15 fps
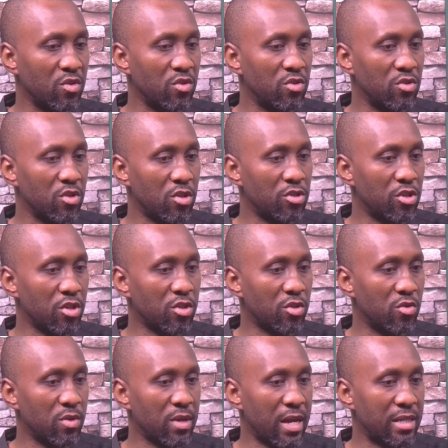not just
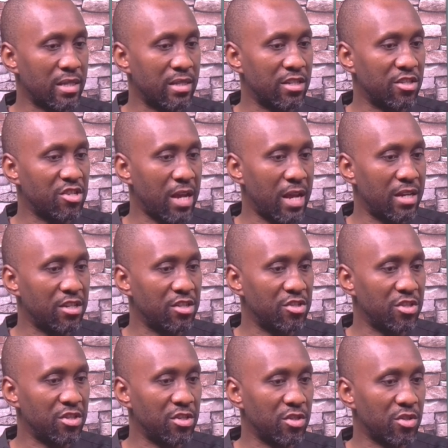look at the
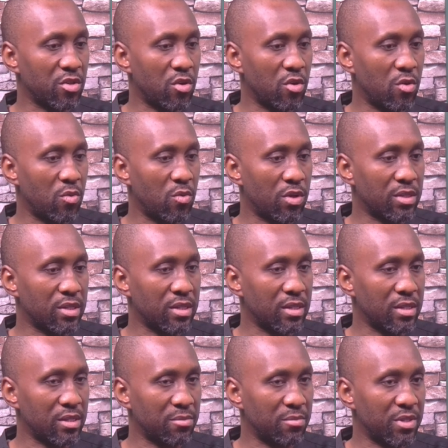challenges or what
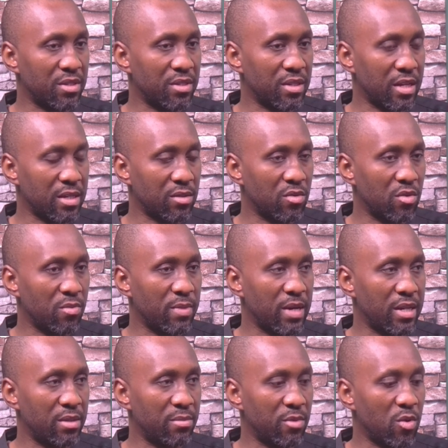is being said
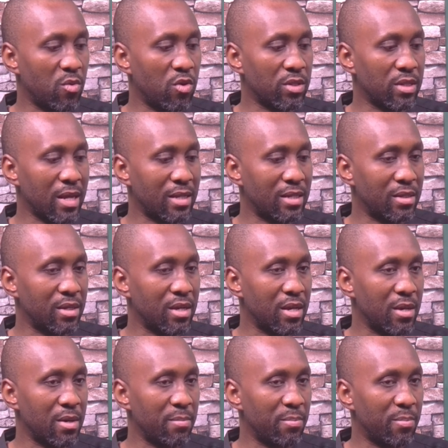globally, but what are the
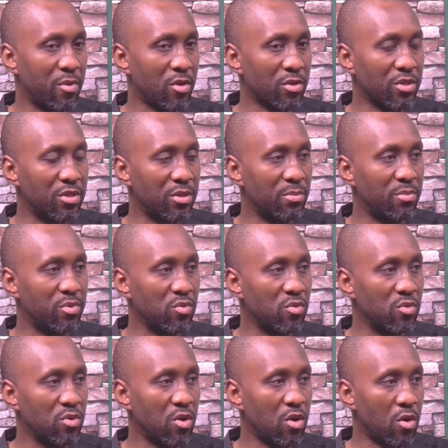
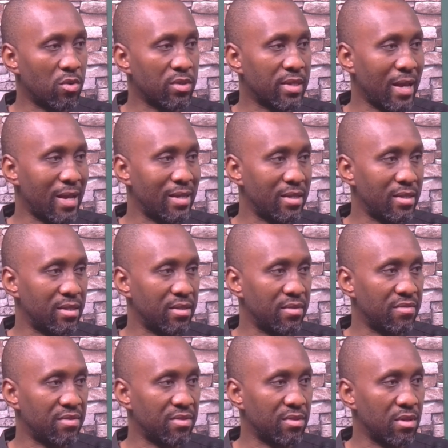possible
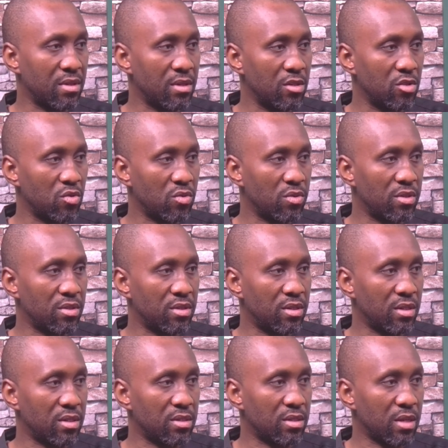alternatives to these
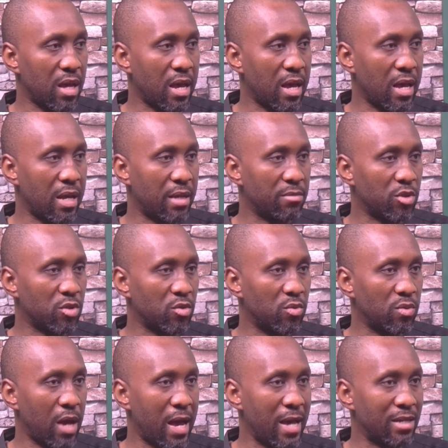things. Um,
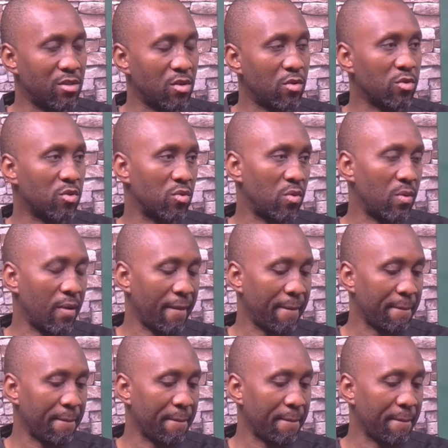so and also